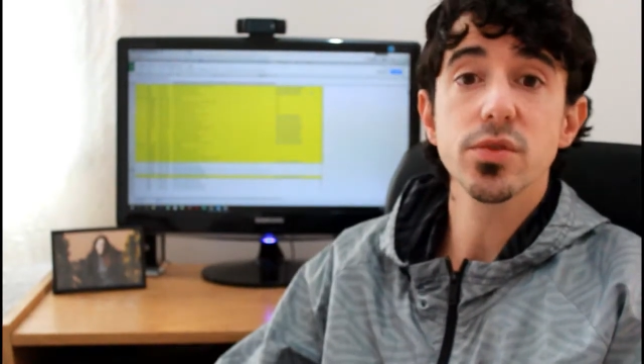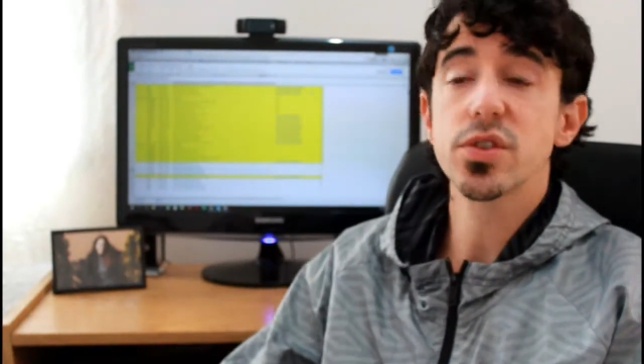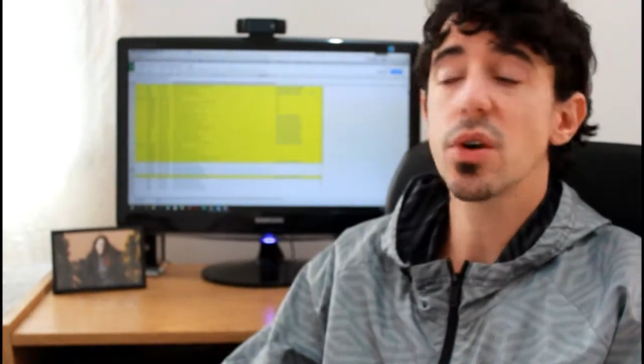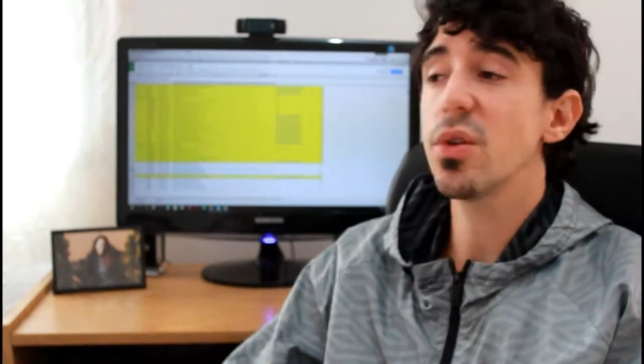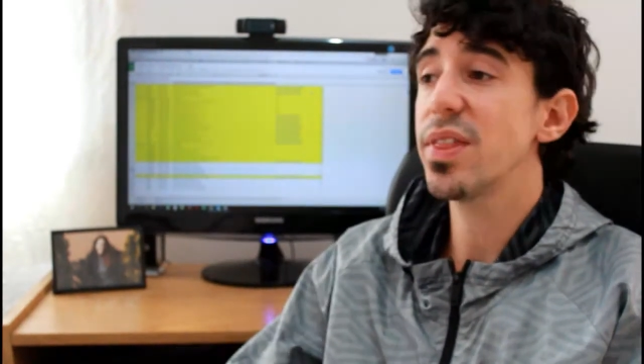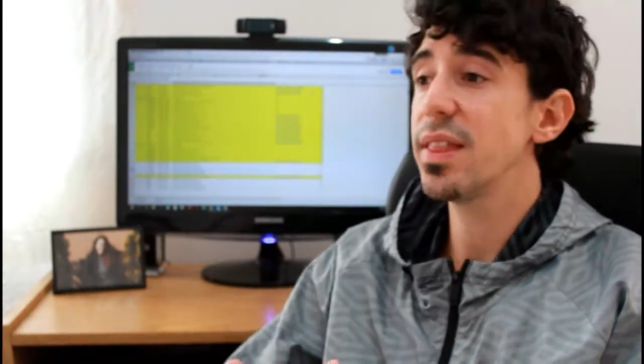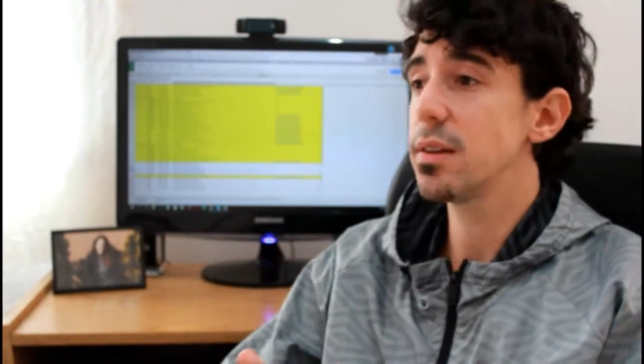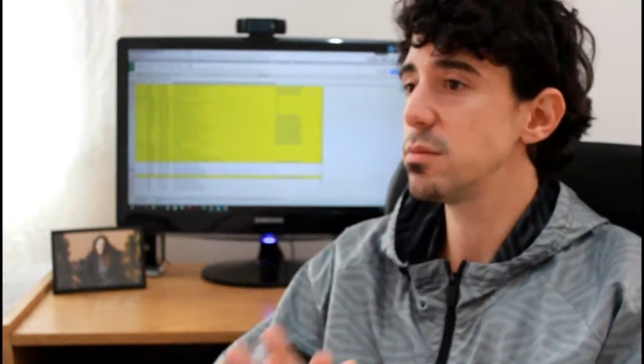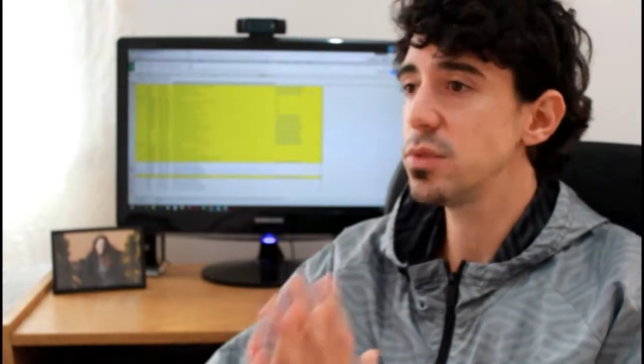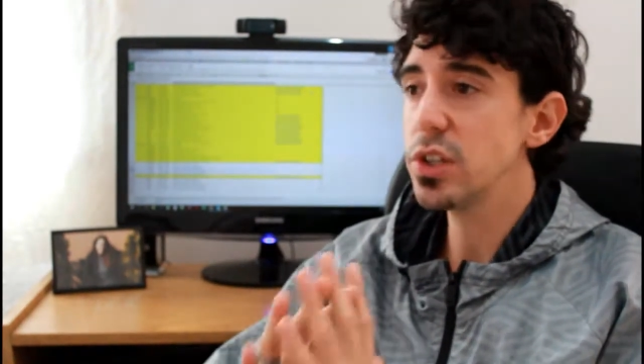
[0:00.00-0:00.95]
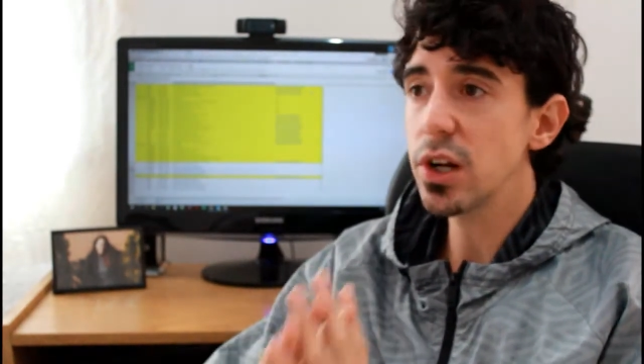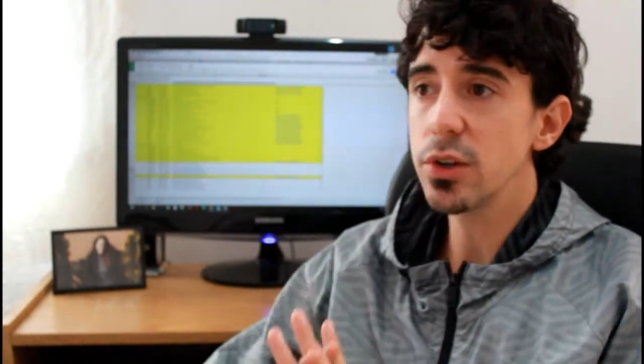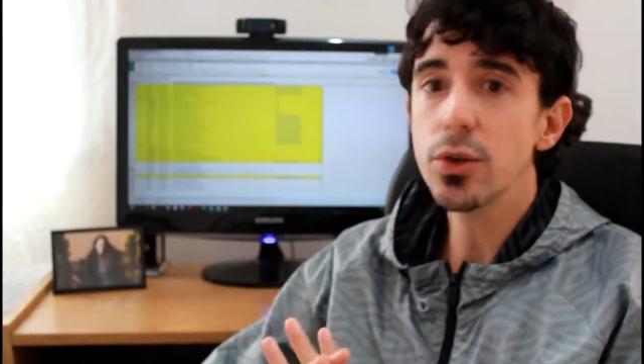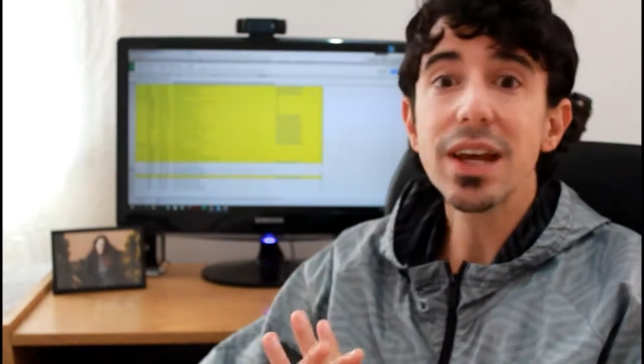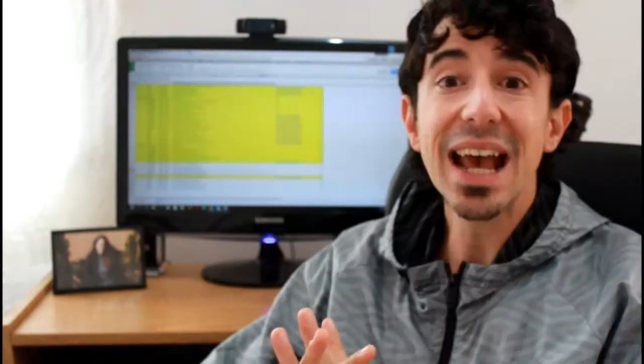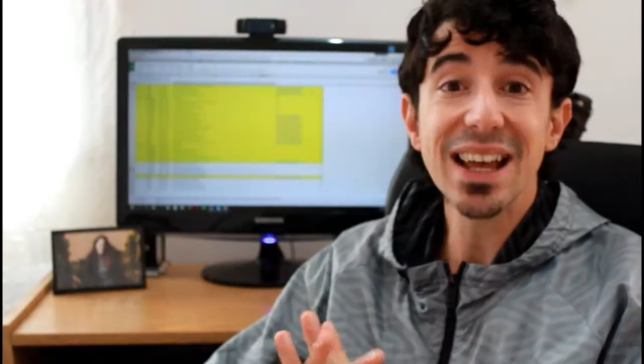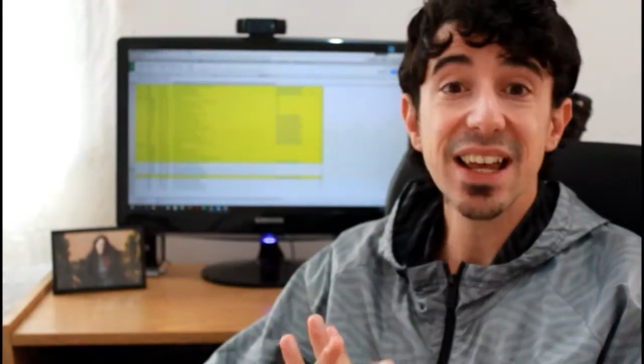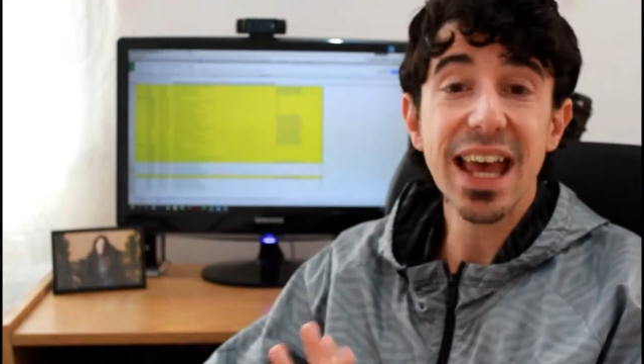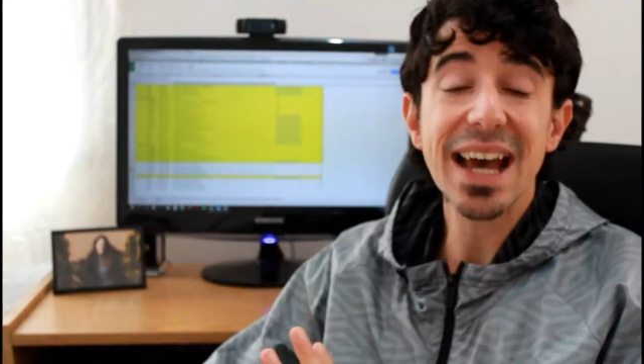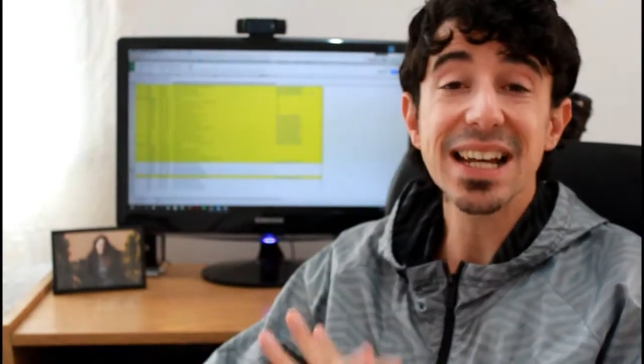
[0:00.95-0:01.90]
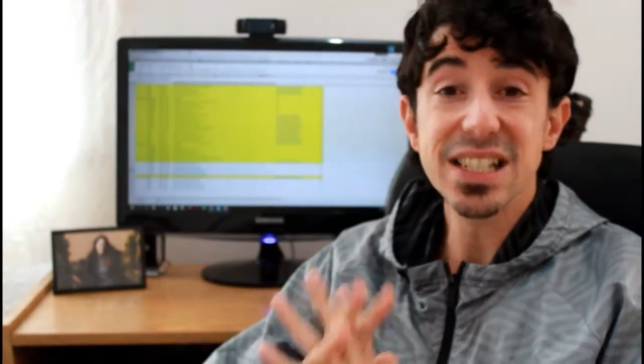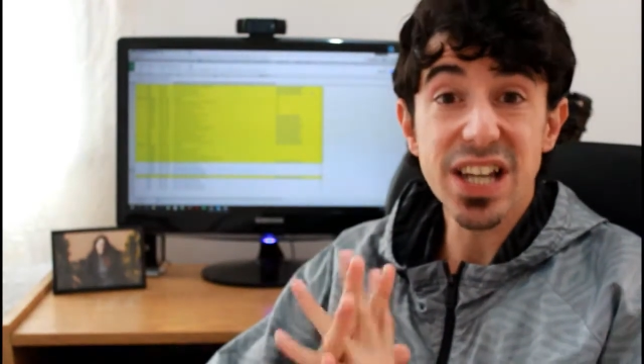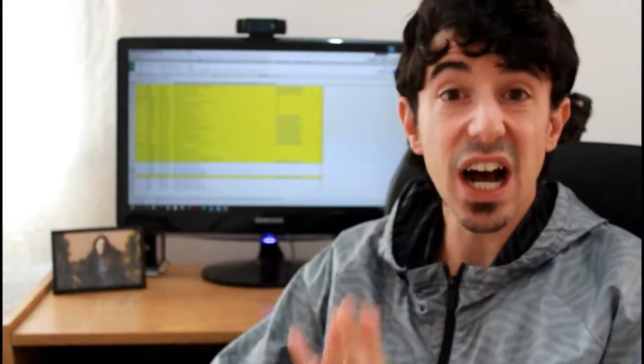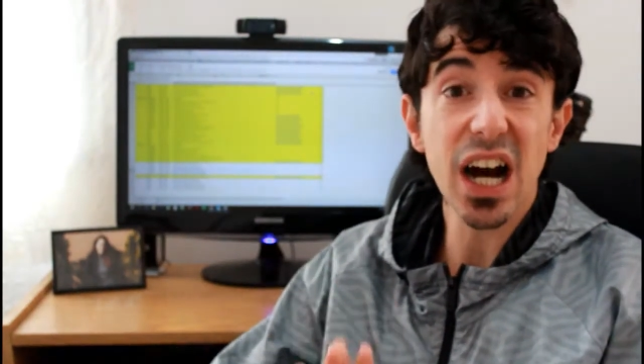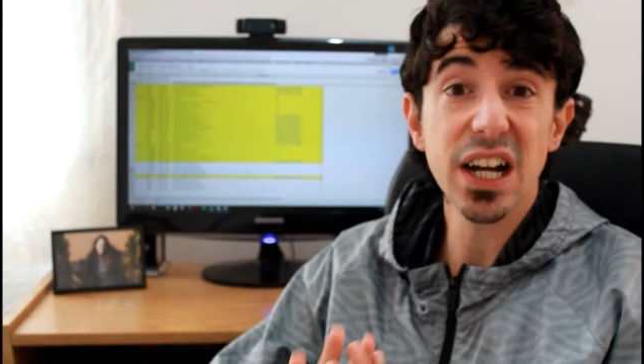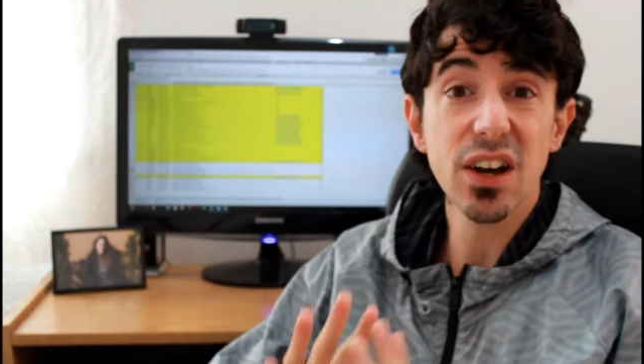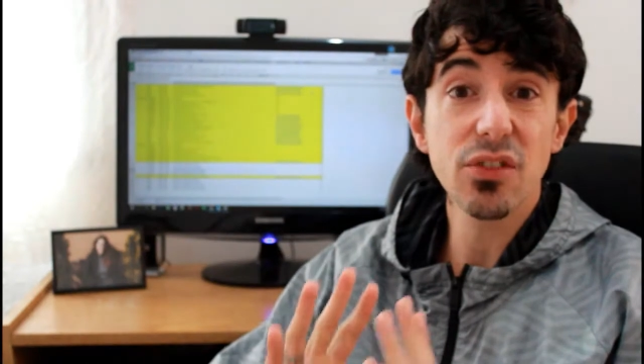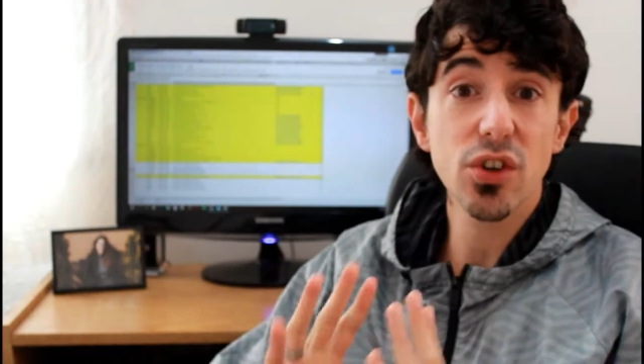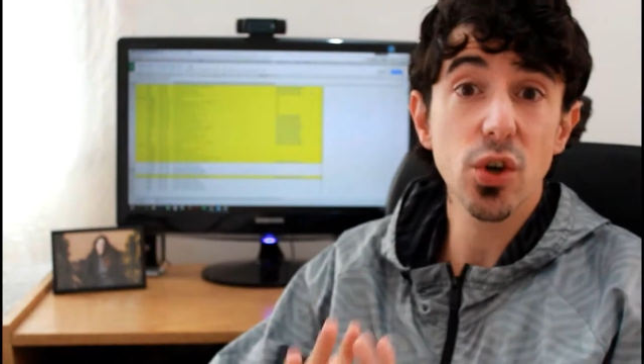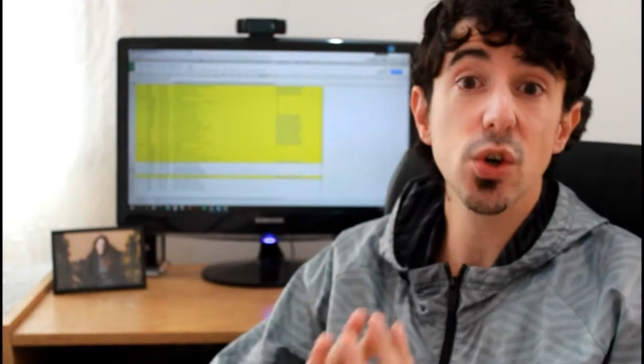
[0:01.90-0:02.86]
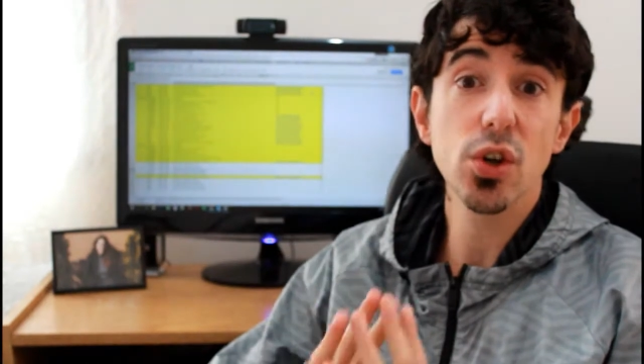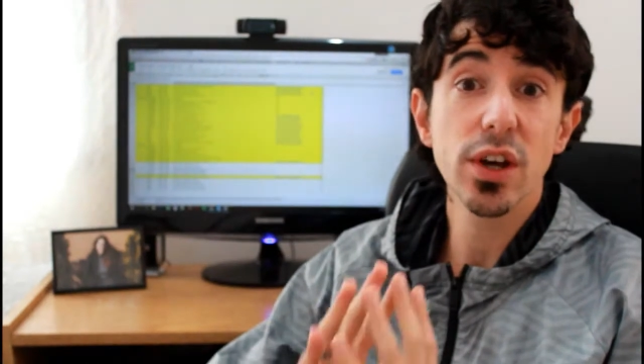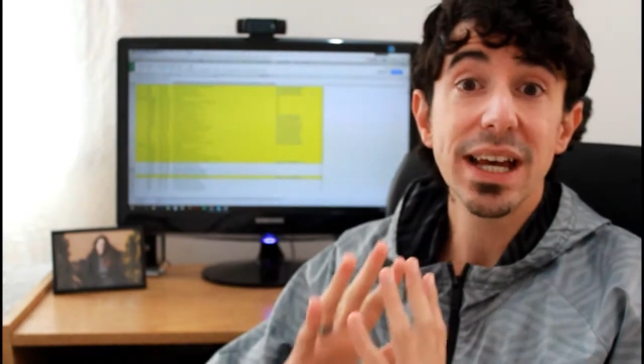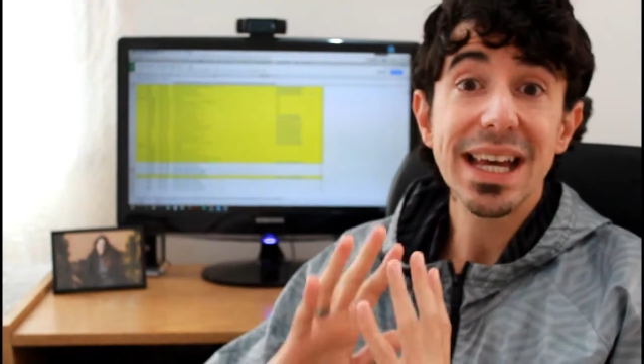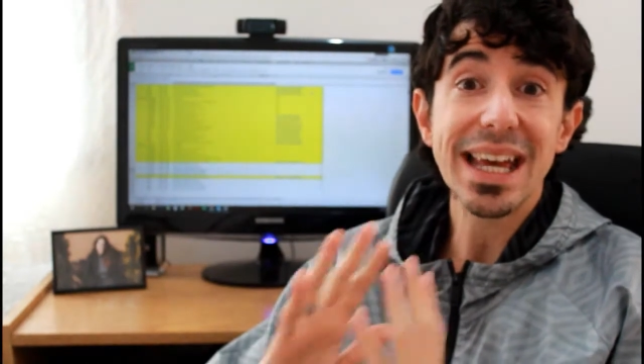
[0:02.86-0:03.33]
So, you can get a ton of good